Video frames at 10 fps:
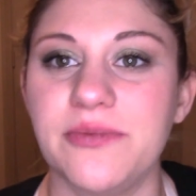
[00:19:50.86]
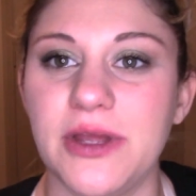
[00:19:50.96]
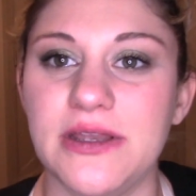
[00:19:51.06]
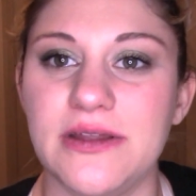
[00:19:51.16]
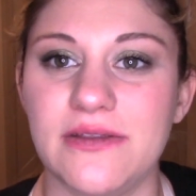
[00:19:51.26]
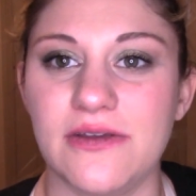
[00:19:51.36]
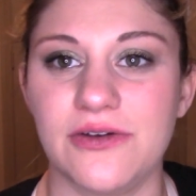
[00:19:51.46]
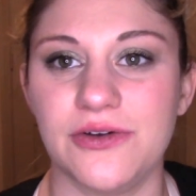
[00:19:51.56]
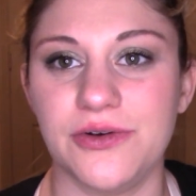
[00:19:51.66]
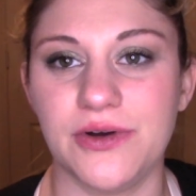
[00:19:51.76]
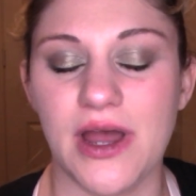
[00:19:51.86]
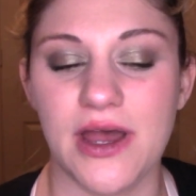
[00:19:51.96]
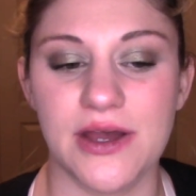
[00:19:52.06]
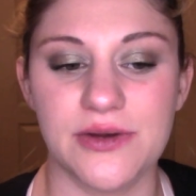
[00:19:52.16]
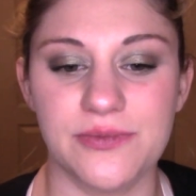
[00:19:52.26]
in and do
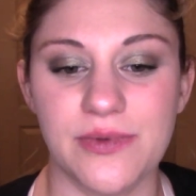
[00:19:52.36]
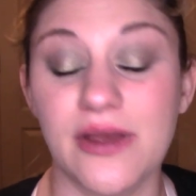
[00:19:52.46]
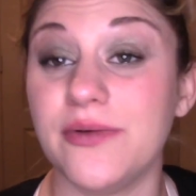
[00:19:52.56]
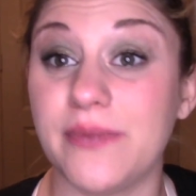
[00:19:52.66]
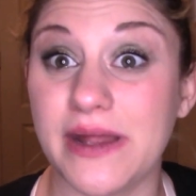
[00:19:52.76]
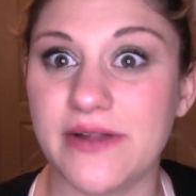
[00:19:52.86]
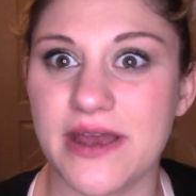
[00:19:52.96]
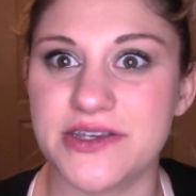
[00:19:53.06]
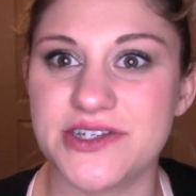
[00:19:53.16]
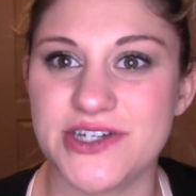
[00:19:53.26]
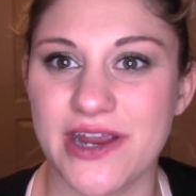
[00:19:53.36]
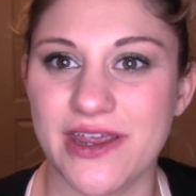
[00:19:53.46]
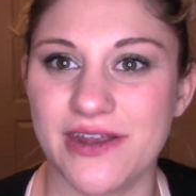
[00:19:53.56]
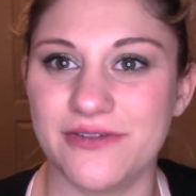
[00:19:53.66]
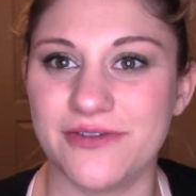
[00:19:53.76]
my last
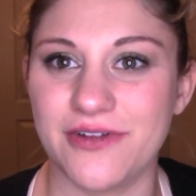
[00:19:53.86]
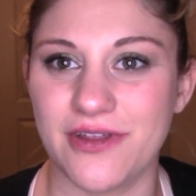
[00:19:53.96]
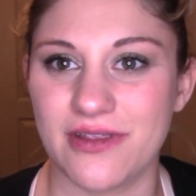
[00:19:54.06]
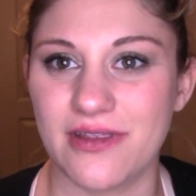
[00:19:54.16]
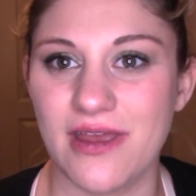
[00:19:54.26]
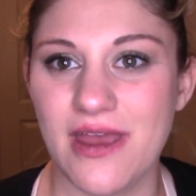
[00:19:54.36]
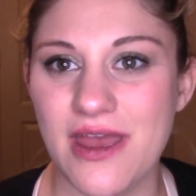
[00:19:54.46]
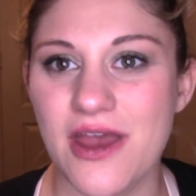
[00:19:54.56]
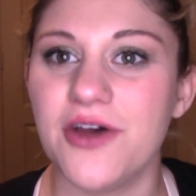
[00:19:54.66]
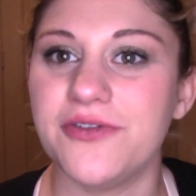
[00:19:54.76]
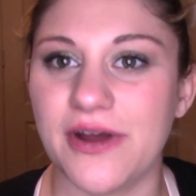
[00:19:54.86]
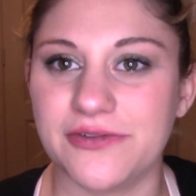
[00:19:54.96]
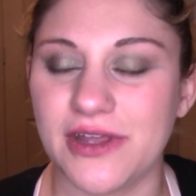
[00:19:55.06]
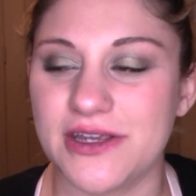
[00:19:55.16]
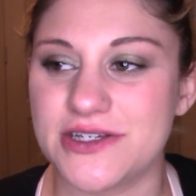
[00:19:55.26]
check-in for this
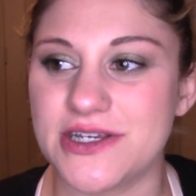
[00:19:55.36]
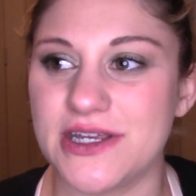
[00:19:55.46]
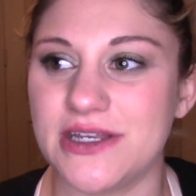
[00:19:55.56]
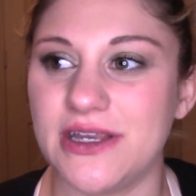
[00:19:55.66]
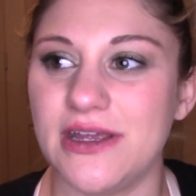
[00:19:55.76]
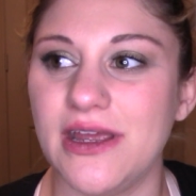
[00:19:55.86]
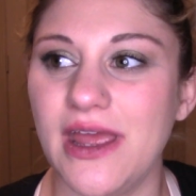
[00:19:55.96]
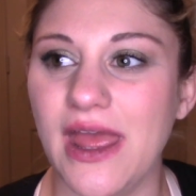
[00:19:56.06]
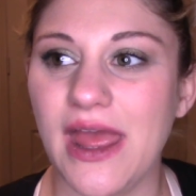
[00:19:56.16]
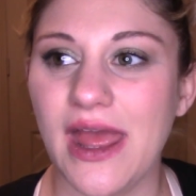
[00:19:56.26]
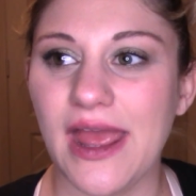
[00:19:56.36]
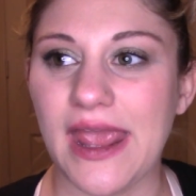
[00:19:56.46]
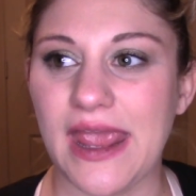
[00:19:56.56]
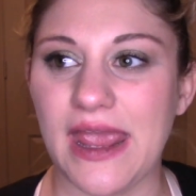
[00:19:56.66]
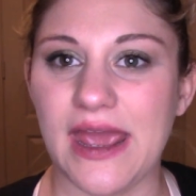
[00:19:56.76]
foundation,
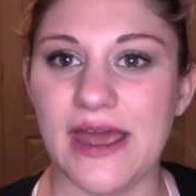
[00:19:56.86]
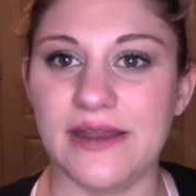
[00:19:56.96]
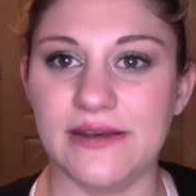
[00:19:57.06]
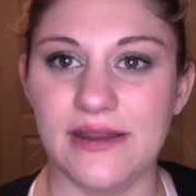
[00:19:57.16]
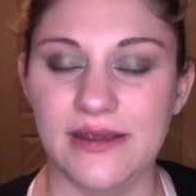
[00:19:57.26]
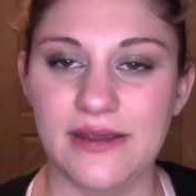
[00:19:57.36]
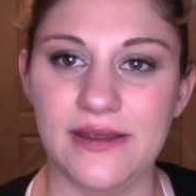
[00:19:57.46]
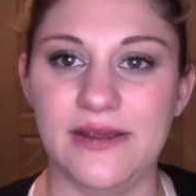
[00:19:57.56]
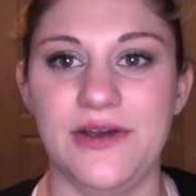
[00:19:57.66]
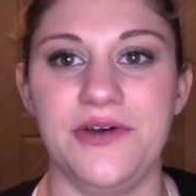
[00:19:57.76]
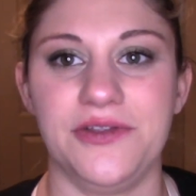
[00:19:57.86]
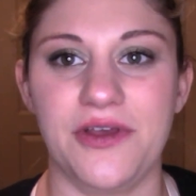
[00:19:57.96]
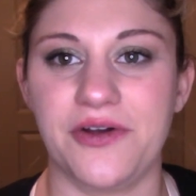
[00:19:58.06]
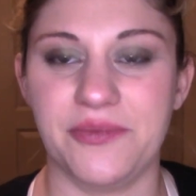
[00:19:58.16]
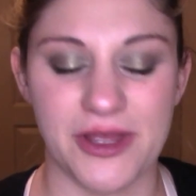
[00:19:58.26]
and I'll
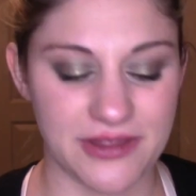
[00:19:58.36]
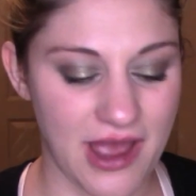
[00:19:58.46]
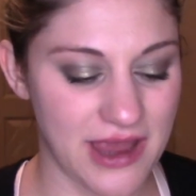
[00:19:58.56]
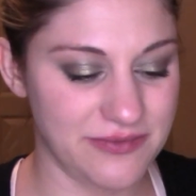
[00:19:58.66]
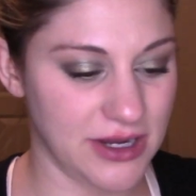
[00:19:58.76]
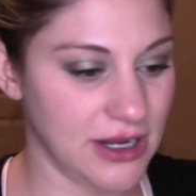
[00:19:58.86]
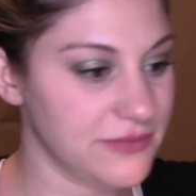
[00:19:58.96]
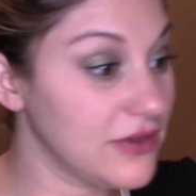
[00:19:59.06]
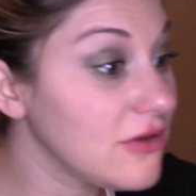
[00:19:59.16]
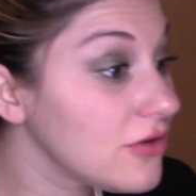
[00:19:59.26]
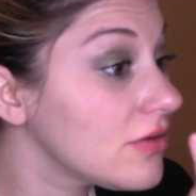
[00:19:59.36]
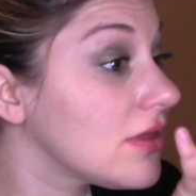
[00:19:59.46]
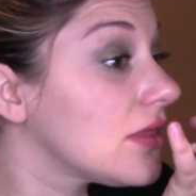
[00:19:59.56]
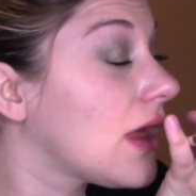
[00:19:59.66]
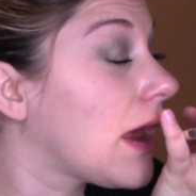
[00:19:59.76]
talk about the eye makeup too,
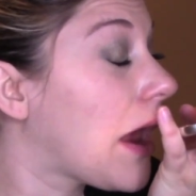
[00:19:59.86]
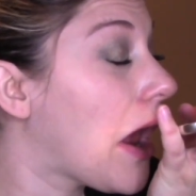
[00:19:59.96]
since it